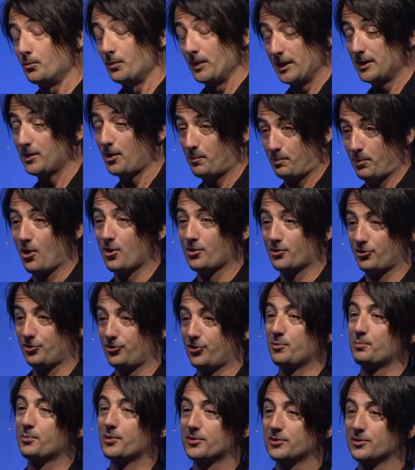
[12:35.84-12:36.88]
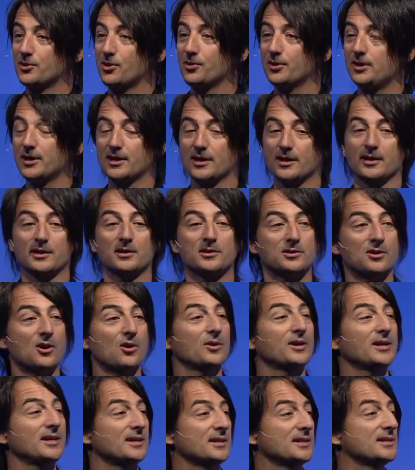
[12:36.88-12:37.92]
in our partnership with Nokia,
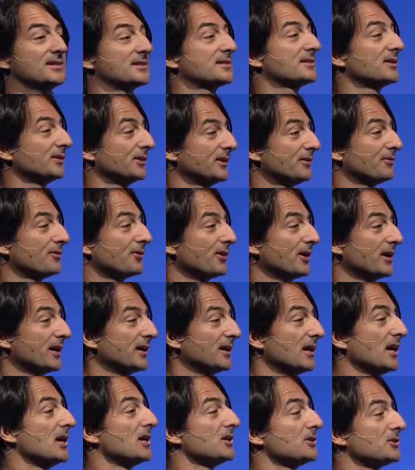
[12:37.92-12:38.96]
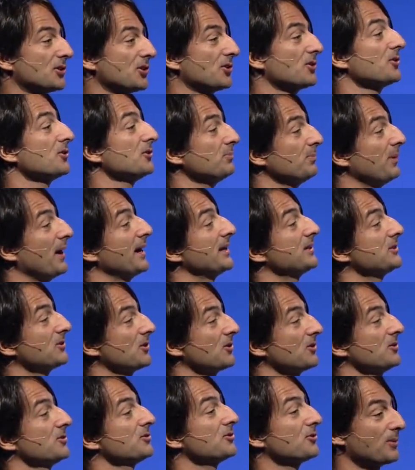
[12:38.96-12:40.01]
Nokia is delivering
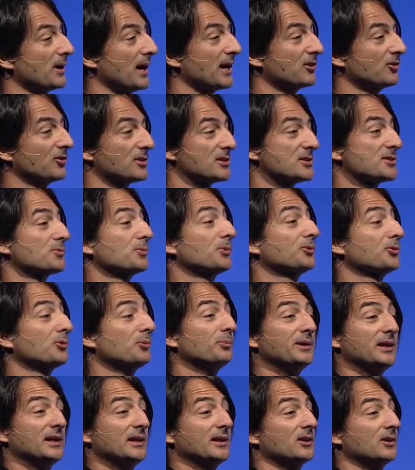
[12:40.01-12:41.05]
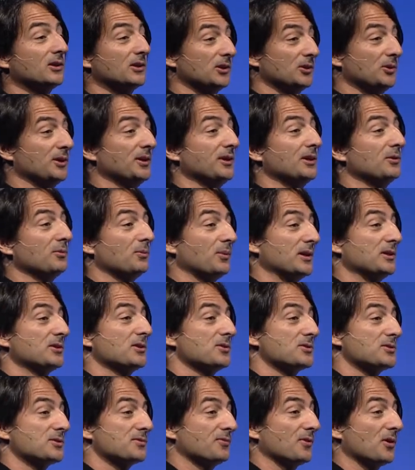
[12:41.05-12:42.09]
turn-by-turn directions, which will be included in
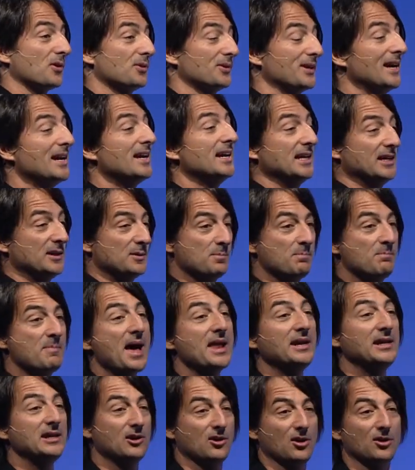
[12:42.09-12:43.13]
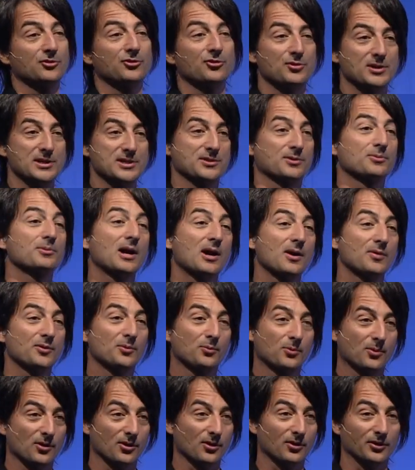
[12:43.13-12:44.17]
Windows Phone in many countries around the
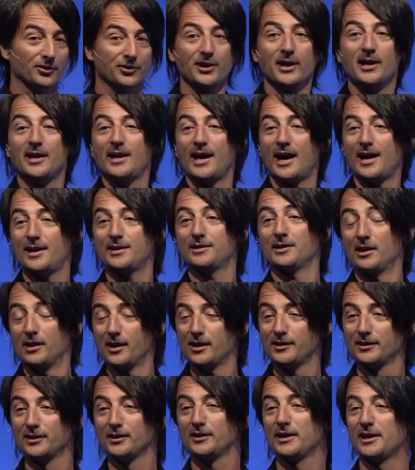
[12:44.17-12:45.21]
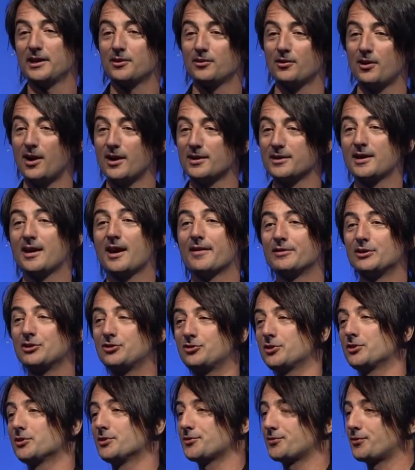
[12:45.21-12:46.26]
world. And a little later on, Kevin
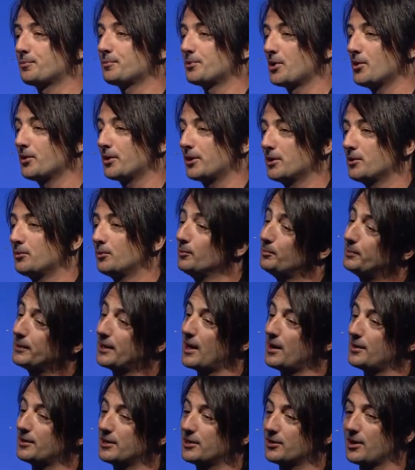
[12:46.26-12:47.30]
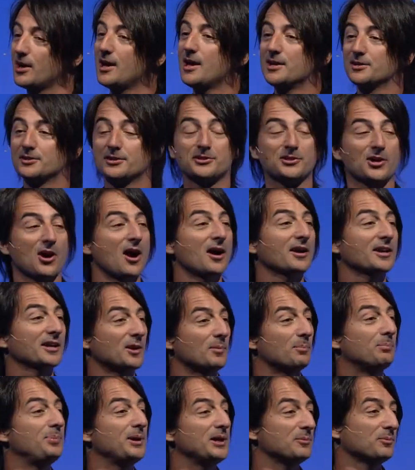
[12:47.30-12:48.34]
Shields from Nokia will be out here to talk in a
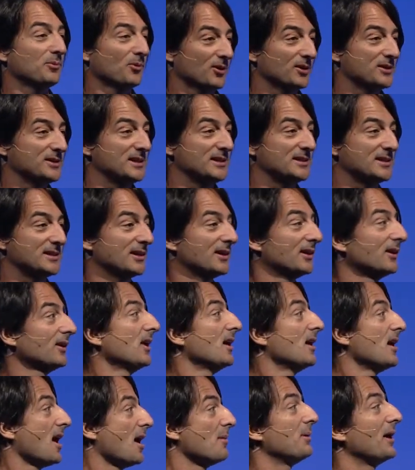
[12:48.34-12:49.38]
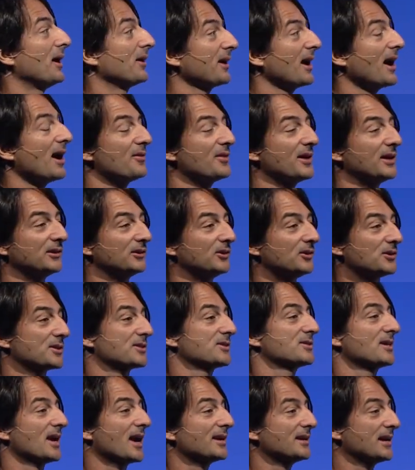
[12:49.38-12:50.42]
bit more detail about how that
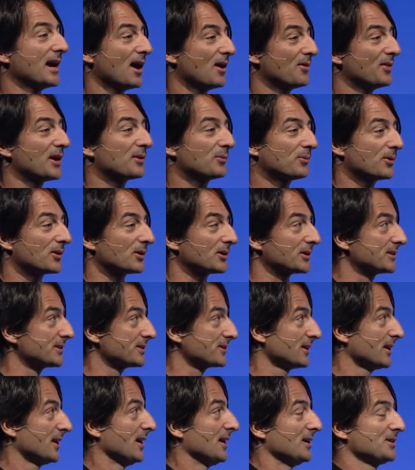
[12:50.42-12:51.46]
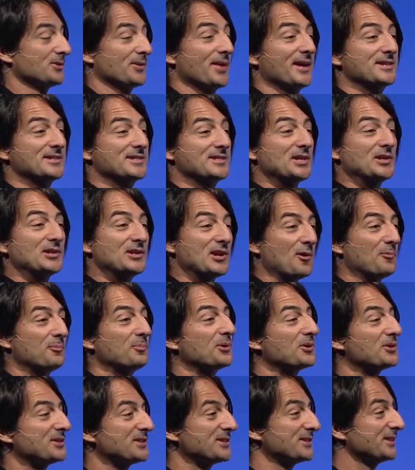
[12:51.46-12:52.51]
looks and how that works. So that is the
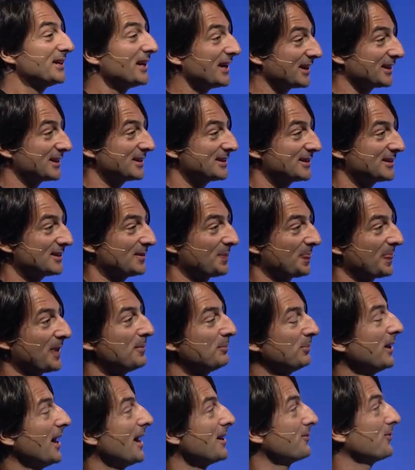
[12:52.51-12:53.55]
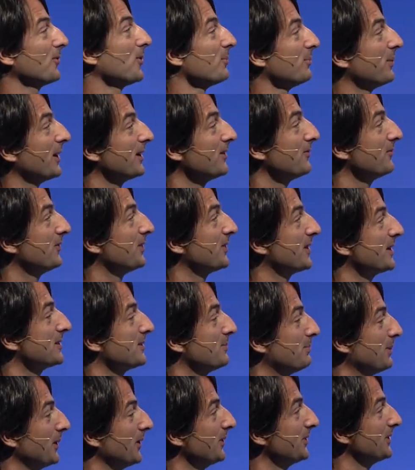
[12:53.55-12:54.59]
number 6 platform benefit that's
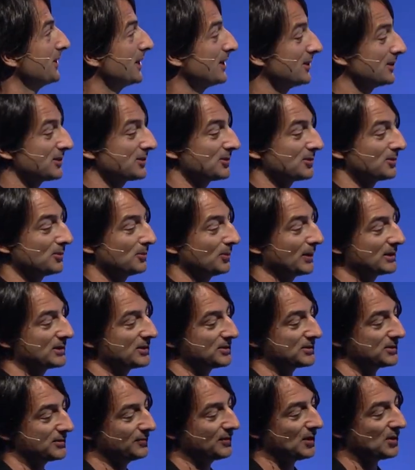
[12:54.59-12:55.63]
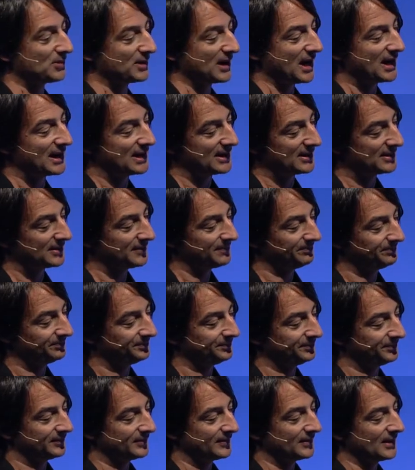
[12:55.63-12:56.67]
built into Windows Phone 8.
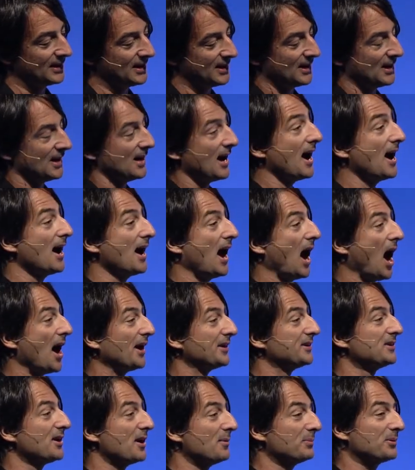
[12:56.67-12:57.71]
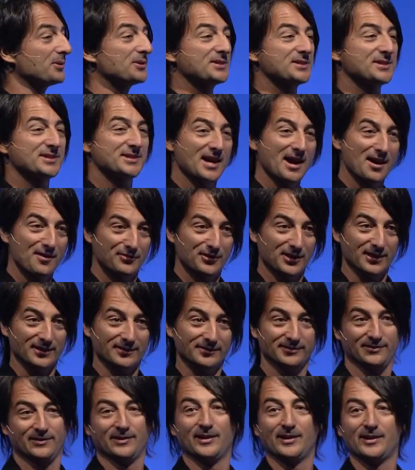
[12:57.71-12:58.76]
On number
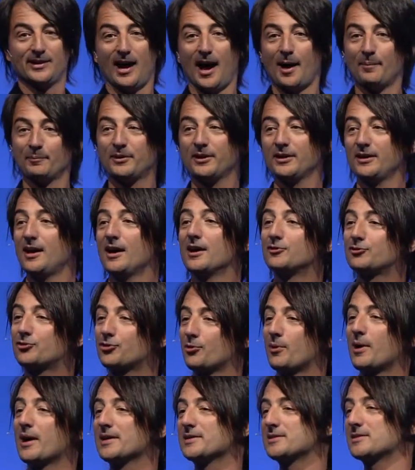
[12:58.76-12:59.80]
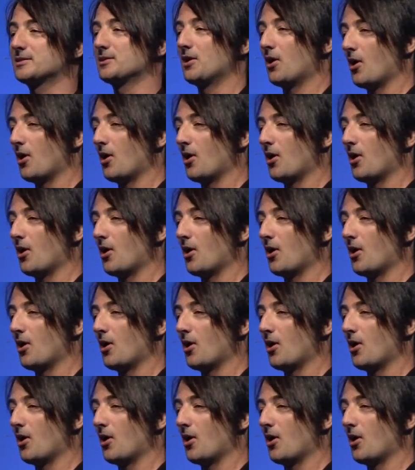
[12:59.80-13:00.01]
7, I'm going to address an